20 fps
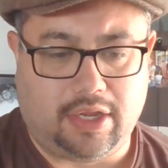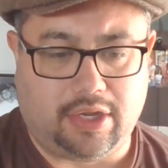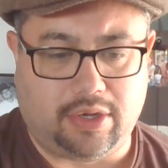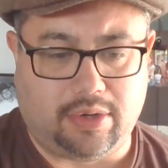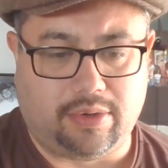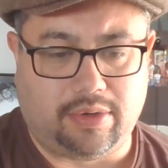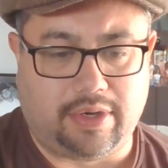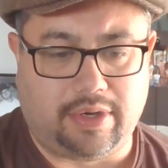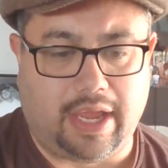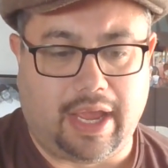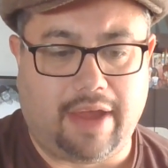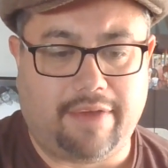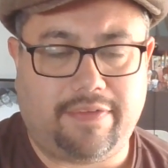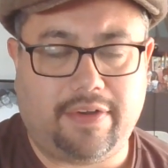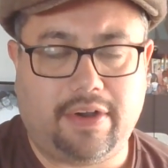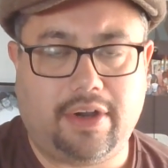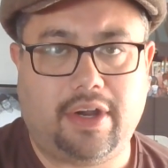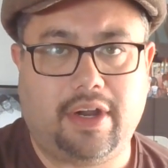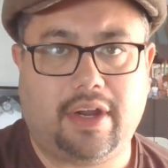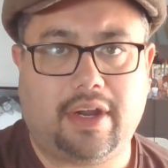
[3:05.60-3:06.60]
You
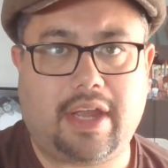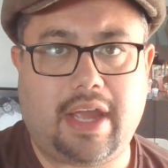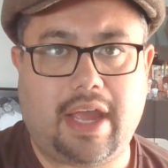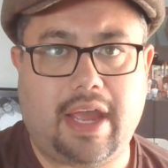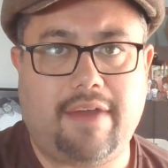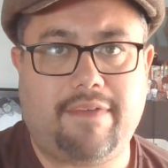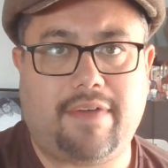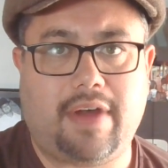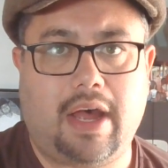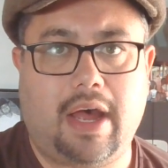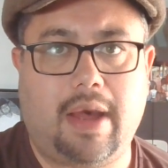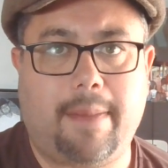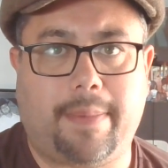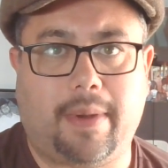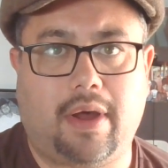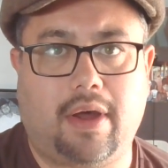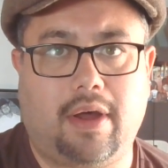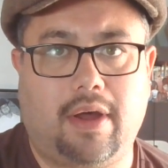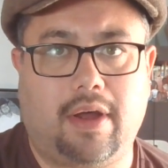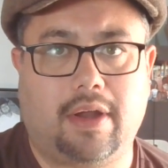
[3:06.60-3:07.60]
never gave up
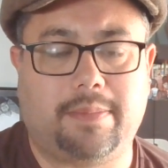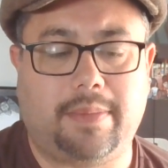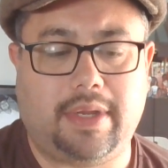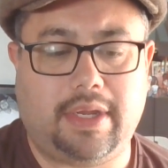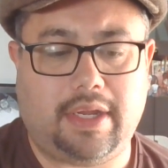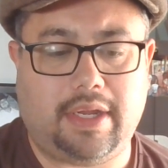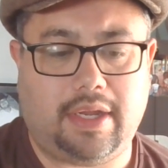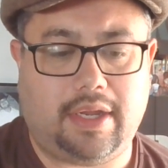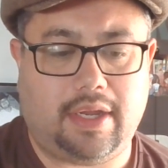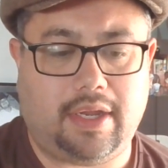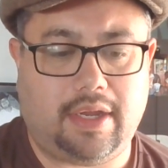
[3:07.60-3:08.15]
on me.